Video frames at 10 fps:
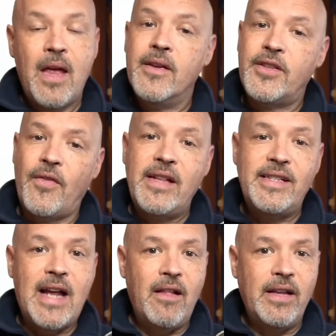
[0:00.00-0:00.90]
So that's
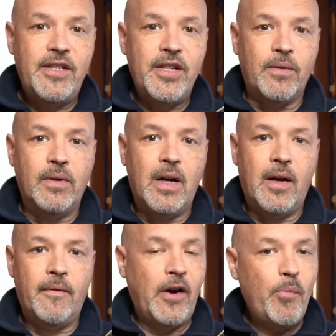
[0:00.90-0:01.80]
DALL-E 2.
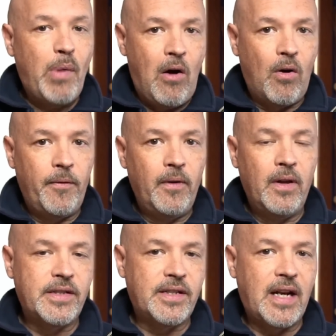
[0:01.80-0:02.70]
Very powerful.
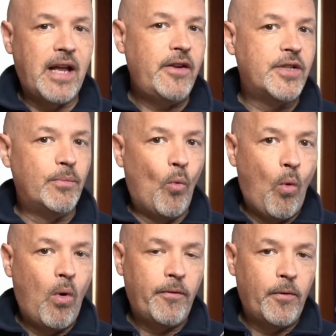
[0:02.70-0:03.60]
As I said, I use it
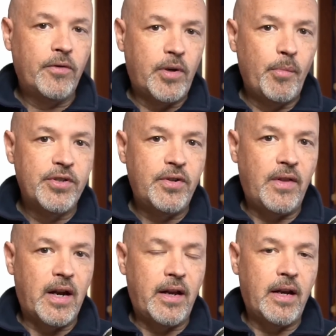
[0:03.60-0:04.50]
more for troubleshooting
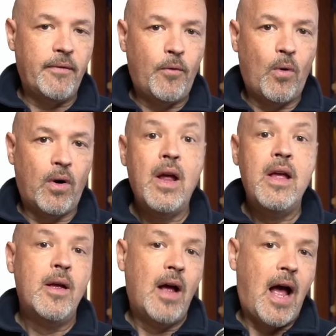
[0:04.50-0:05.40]
than I did for
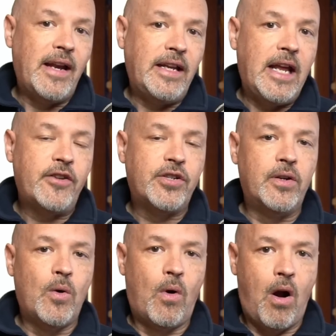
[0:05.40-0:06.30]

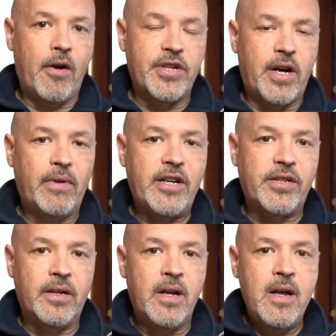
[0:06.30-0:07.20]
ideation or art
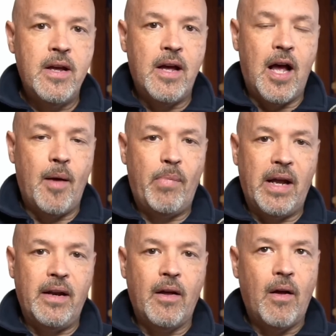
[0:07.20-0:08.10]
generation.
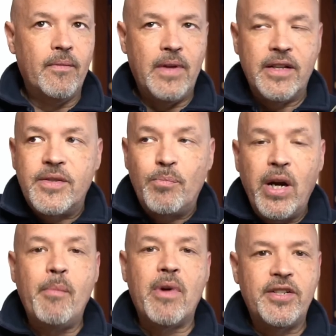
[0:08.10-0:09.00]
But it's
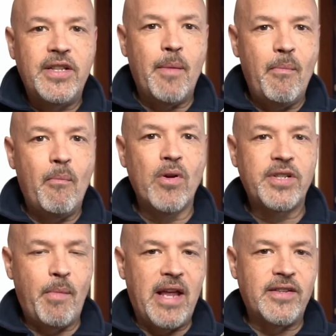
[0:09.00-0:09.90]
pretty much the
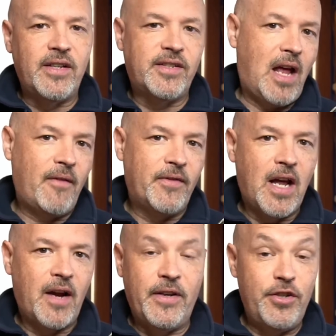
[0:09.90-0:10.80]
most amazing stock
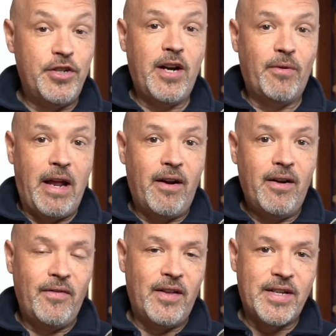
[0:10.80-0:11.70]
photography
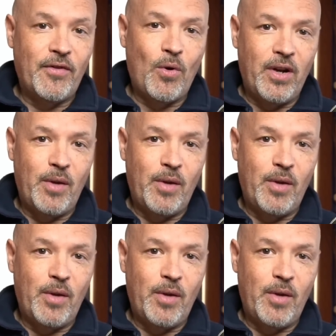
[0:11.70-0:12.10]
generator that's ever going to